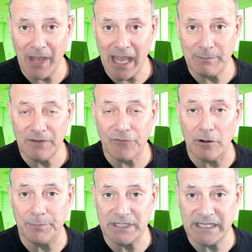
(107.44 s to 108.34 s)
payment
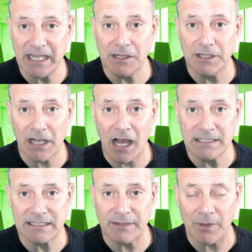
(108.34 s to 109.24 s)
for a particular
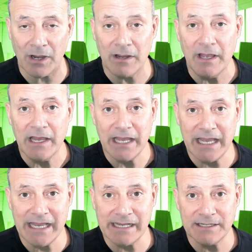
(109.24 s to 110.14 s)
customer
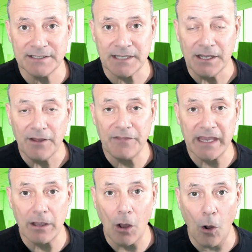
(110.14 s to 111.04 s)
is
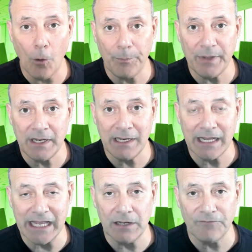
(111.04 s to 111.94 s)
the Open
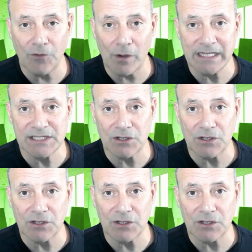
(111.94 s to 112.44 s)
Invoice